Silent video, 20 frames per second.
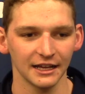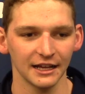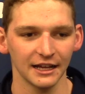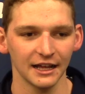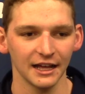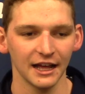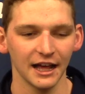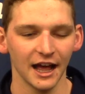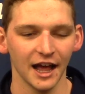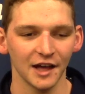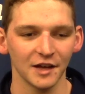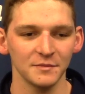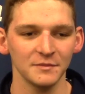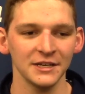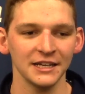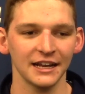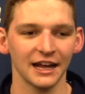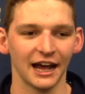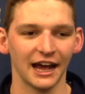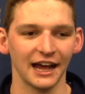I
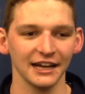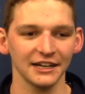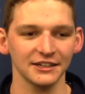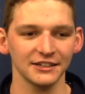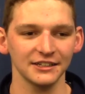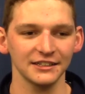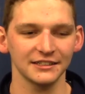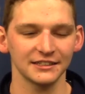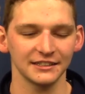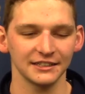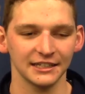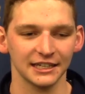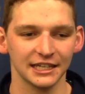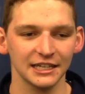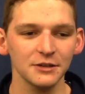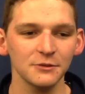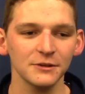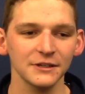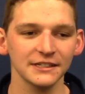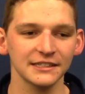mean,
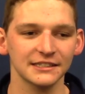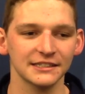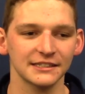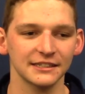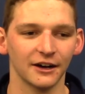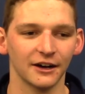he was